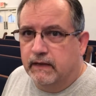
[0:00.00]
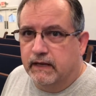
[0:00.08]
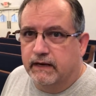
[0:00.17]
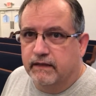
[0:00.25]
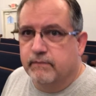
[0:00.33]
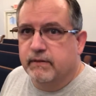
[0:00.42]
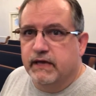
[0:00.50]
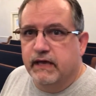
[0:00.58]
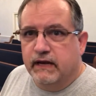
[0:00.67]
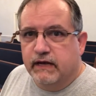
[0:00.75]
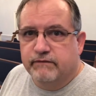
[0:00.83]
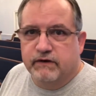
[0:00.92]
And at the
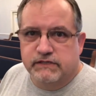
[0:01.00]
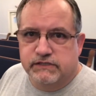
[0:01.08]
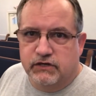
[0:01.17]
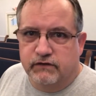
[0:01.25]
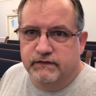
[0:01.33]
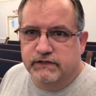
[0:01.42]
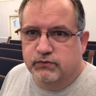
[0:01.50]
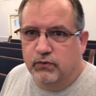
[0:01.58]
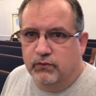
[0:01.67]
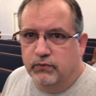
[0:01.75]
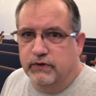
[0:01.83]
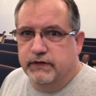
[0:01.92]
beginning of our service,
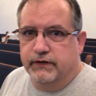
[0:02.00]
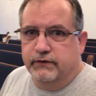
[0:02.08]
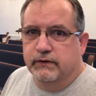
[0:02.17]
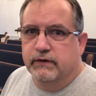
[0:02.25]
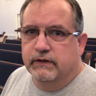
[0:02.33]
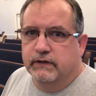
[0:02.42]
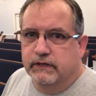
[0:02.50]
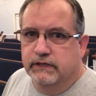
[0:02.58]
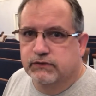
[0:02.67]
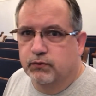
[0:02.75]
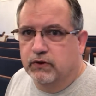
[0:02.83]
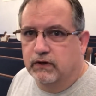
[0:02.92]
what we'll do
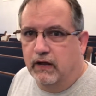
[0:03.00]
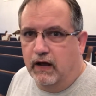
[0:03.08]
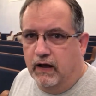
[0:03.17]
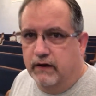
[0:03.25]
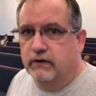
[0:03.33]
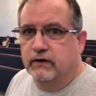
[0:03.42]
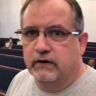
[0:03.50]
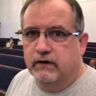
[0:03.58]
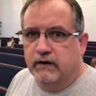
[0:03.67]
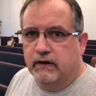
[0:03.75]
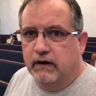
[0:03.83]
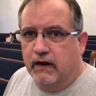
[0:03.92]
is we'll honor
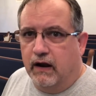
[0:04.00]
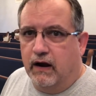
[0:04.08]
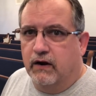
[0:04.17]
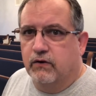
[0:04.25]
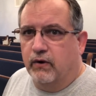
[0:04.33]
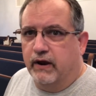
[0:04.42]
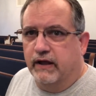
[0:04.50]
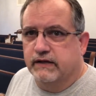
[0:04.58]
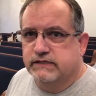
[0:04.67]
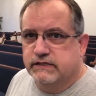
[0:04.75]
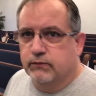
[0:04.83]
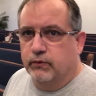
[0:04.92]
our
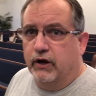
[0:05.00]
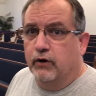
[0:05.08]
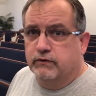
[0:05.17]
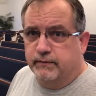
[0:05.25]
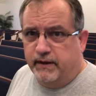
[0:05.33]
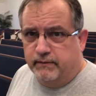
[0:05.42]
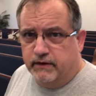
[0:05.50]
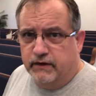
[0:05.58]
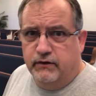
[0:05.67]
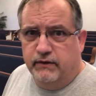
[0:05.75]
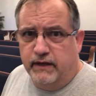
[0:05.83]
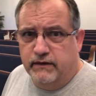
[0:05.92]
grads. We hope to be able to
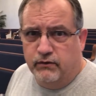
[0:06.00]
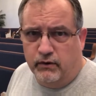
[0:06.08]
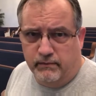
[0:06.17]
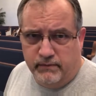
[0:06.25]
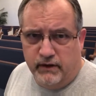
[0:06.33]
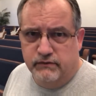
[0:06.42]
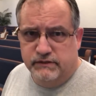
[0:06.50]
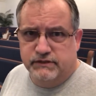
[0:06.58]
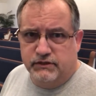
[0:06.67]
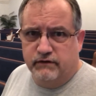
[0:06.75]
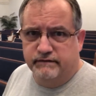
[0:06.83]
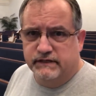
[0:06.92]
do that during both
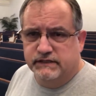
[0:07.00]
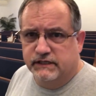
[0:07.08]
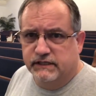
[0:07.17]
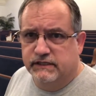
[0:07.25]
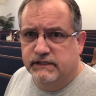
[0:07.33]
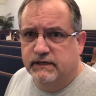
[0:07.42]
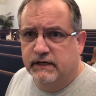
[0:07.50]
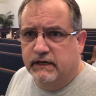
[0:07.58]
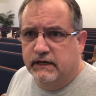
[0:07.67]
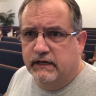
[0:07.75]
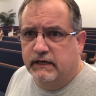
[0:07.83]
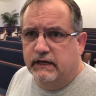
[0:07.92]
services,
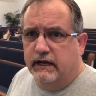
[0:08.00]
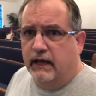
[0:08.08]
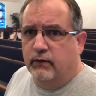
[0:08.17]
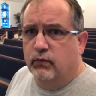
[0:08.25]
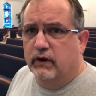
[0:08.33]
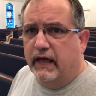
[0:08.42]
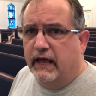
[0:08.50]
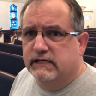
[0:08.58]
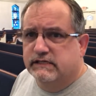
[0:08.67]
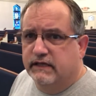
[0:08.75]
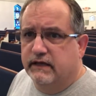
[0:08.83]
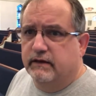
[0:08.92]
and we'll
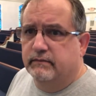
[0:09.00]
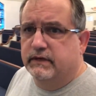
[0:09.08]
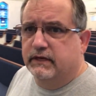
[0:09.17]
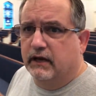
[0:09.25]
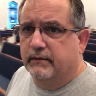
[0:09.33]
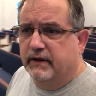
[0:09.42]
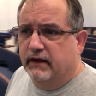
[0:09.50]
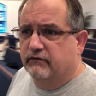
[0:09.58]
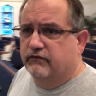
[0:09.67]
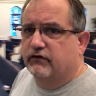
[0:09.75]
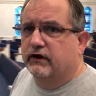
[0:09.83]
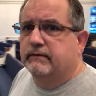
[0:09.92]
ask them to come down
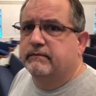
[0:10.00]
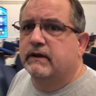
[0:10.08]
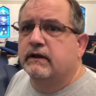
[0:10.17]
front.